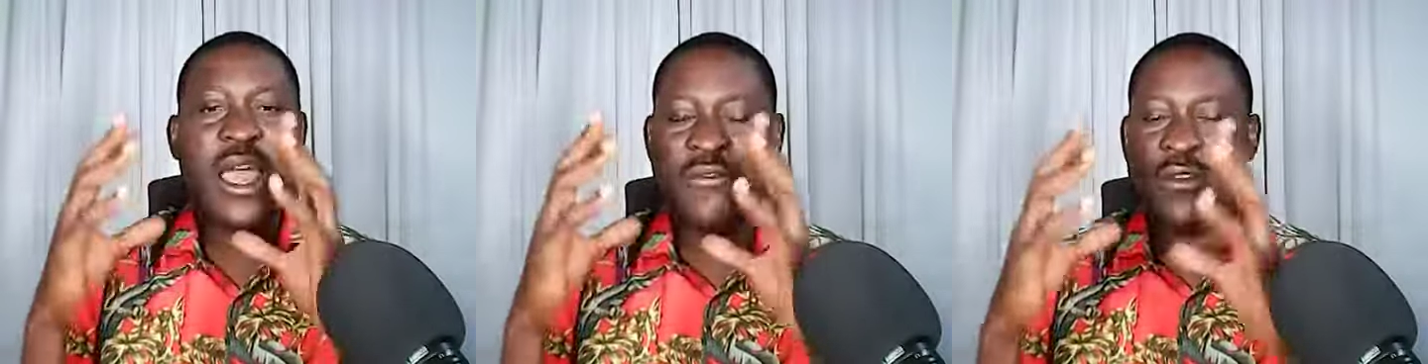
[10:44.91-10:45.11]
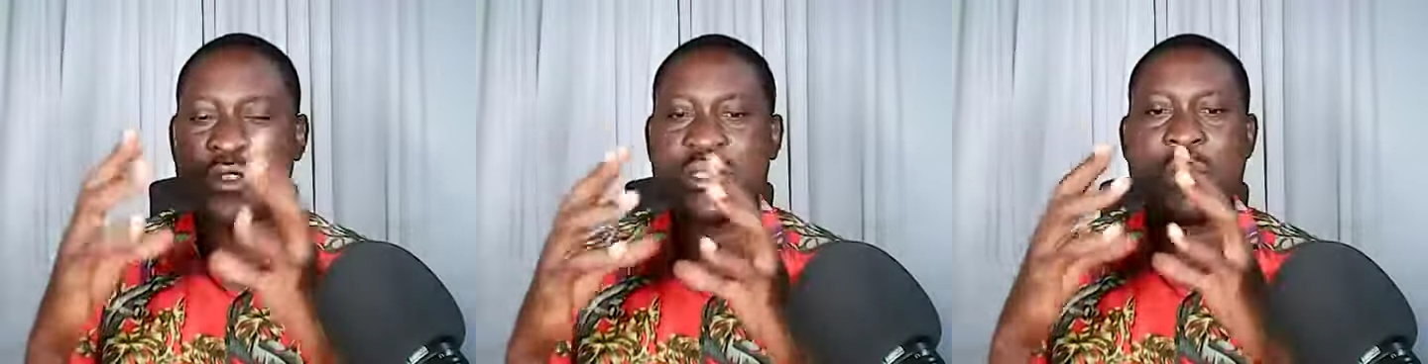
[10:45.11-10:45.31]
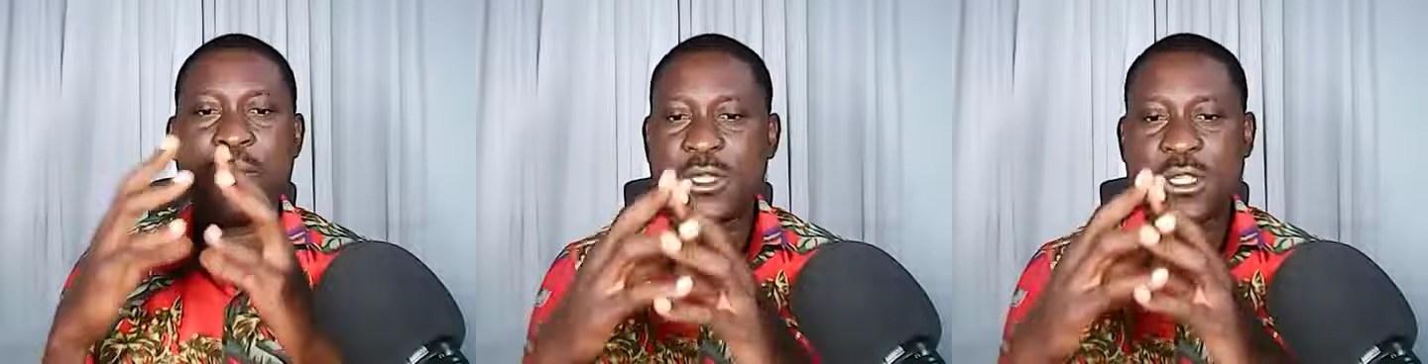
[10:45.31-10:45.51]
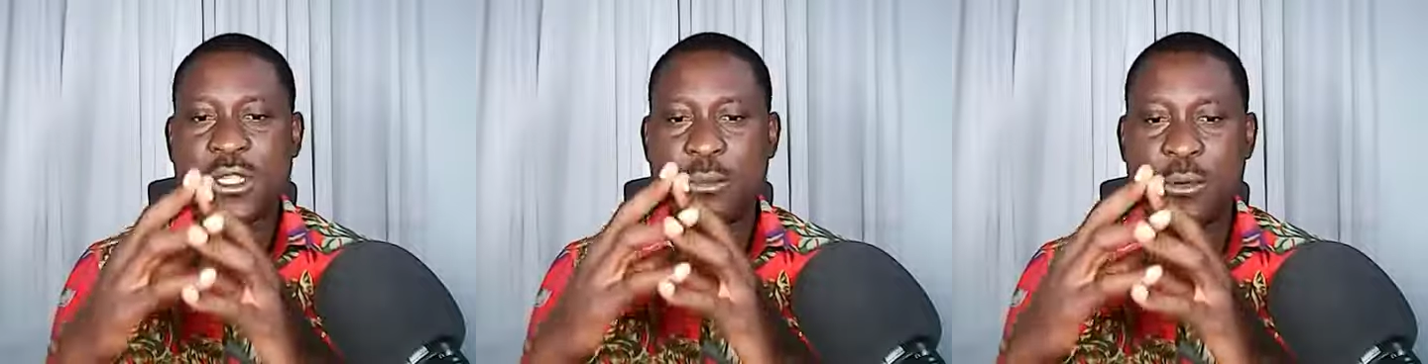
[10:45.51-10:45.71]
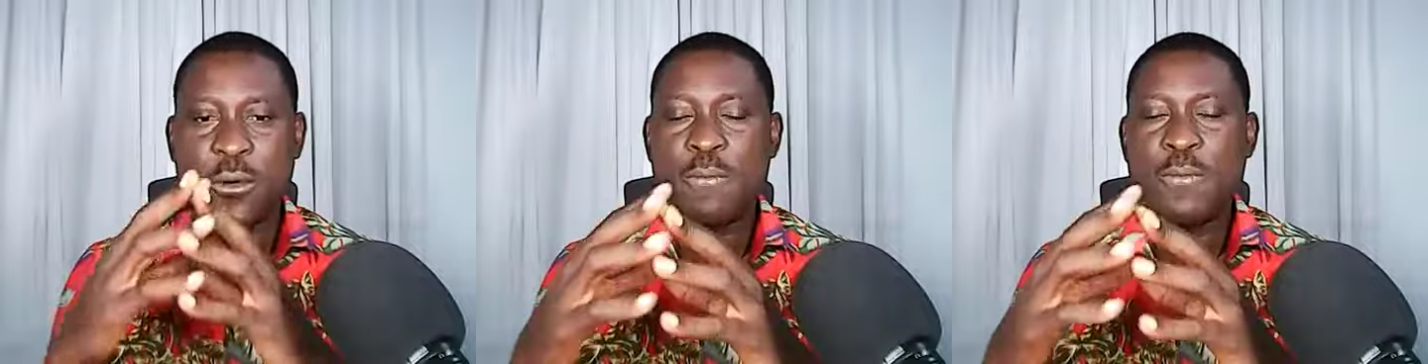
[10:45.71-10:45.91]
everything
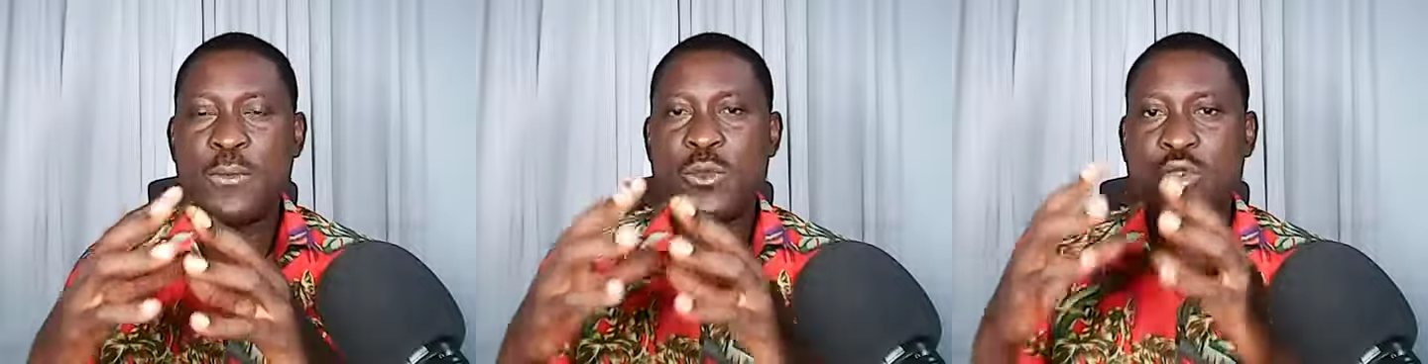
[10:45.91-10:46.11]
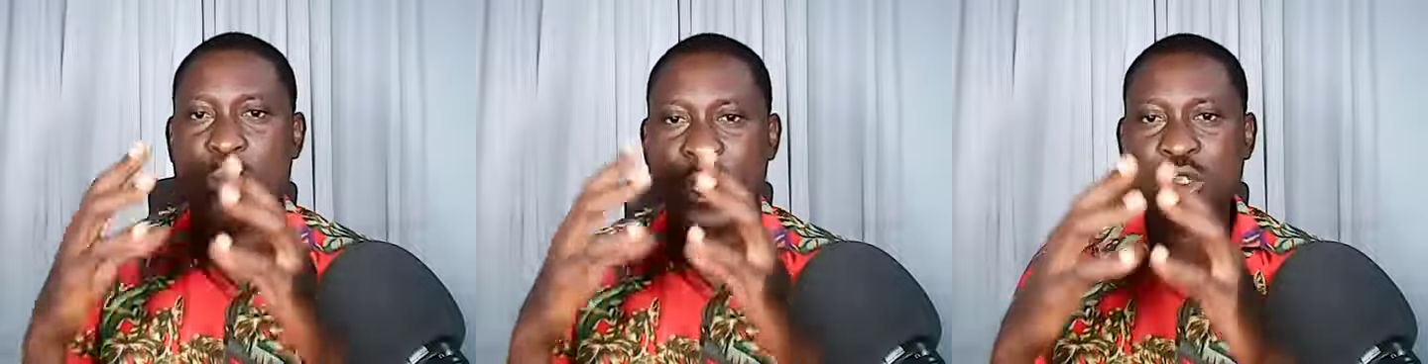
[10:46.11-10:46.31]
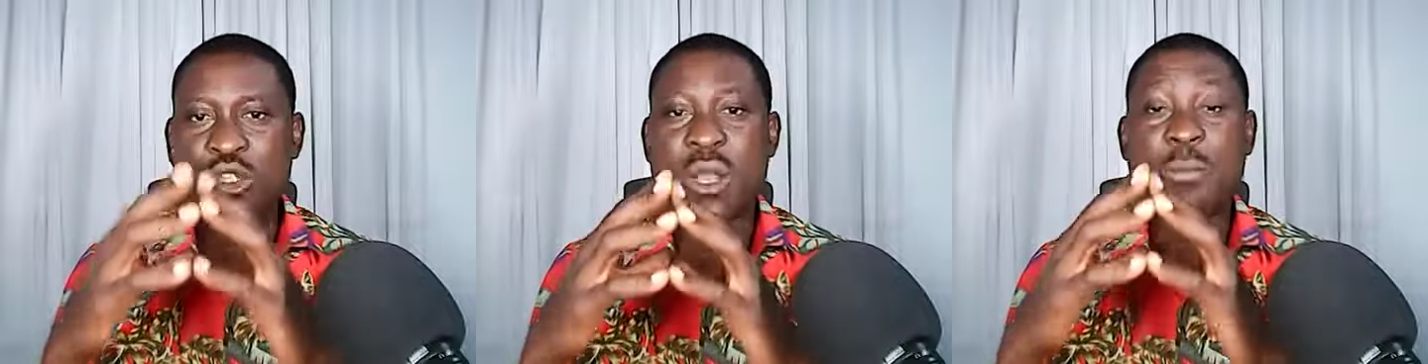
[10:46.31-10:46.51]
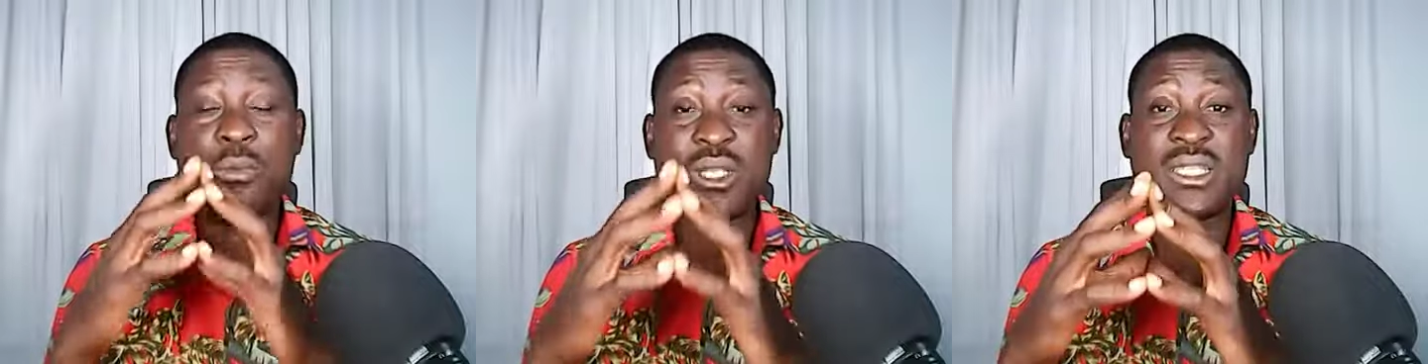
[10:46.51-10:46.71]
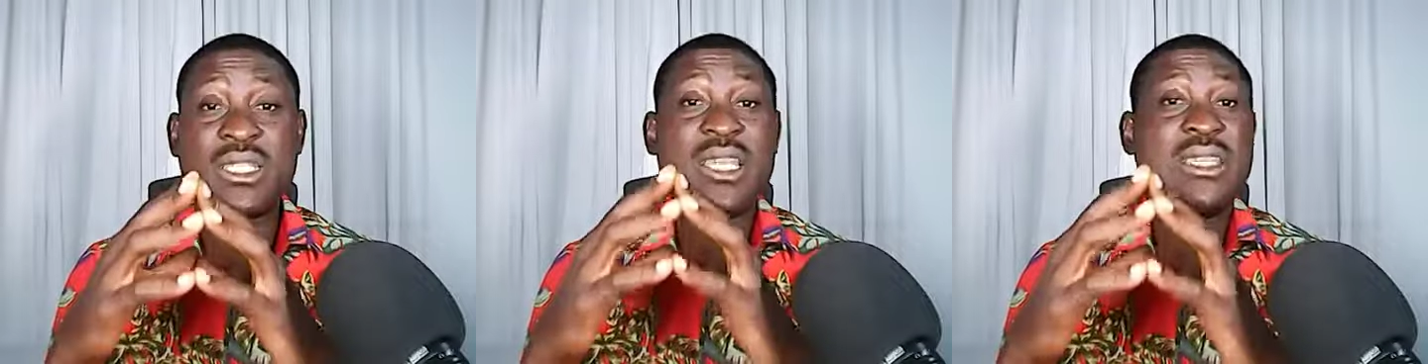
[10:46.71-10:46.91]
possible to make sure the
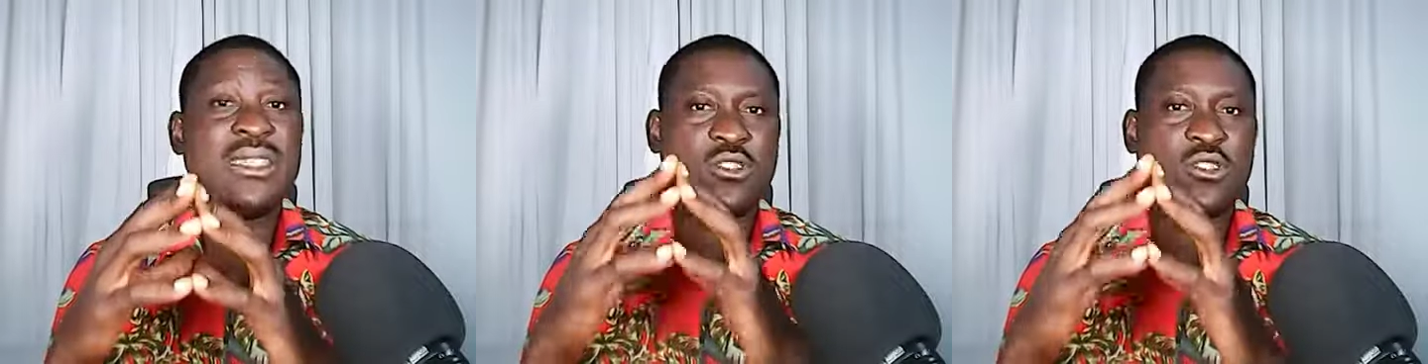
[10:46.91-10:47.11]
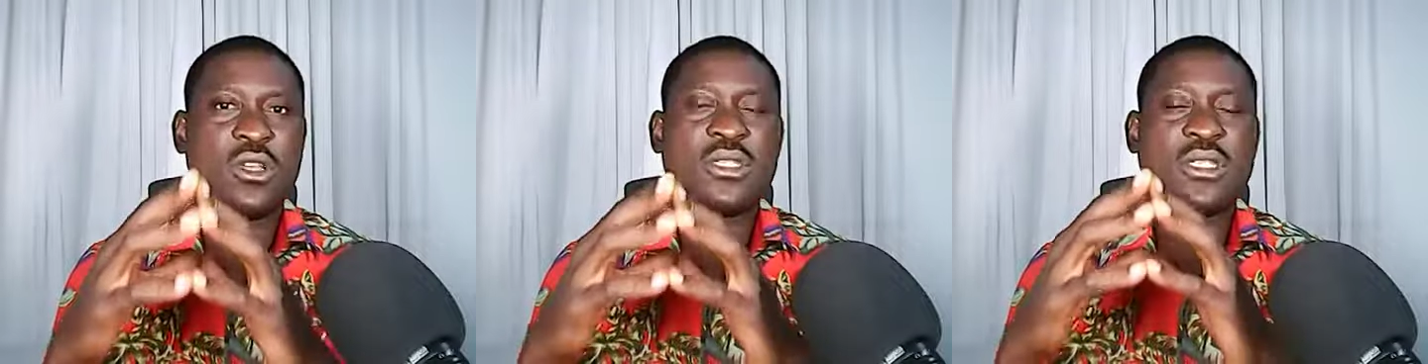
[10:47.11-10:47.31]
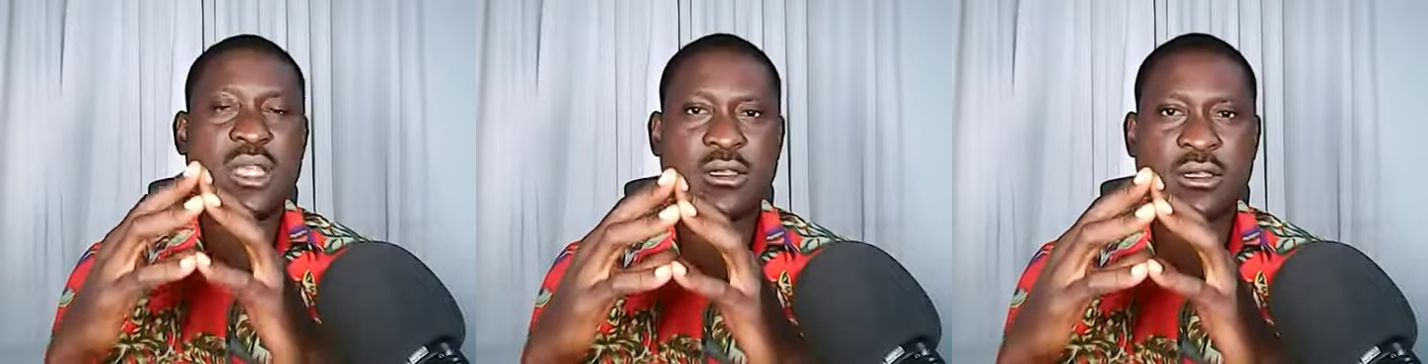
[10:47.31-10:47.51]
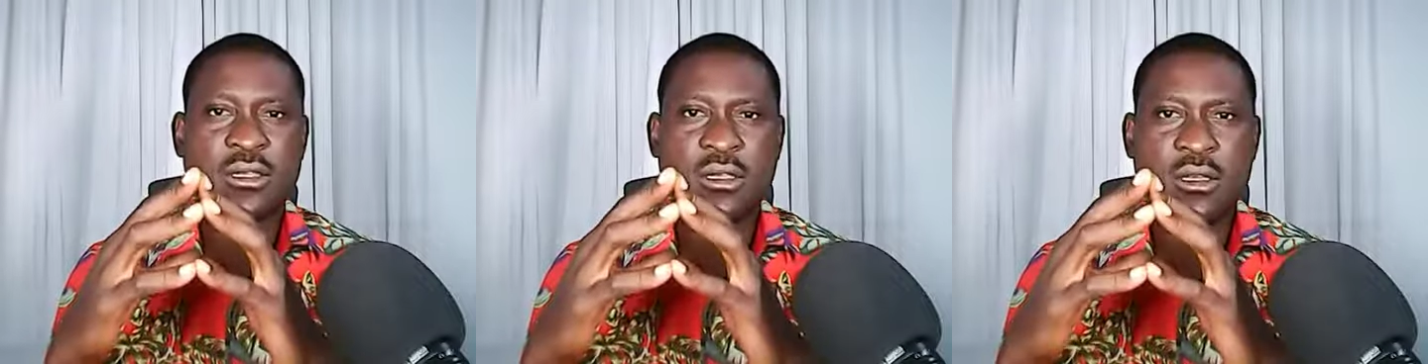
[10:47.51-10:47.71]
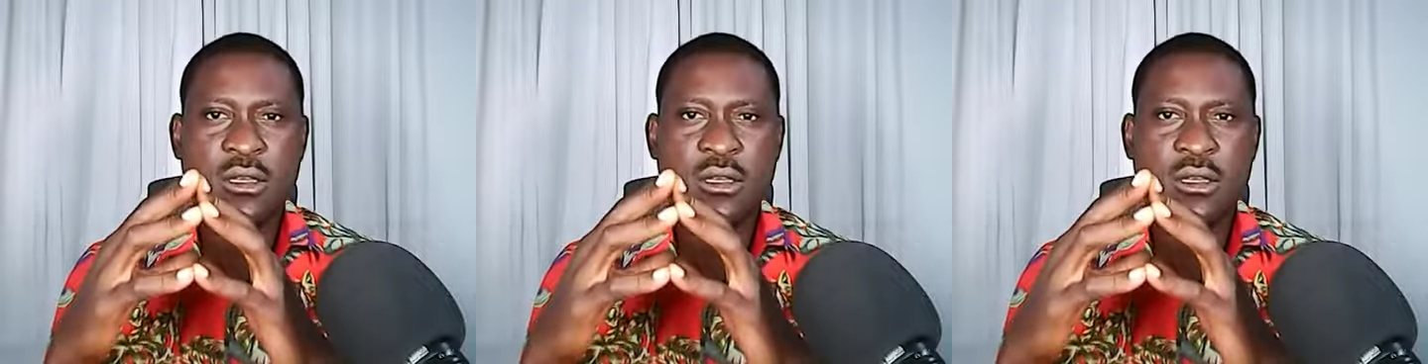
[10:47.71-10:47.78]
project is a success.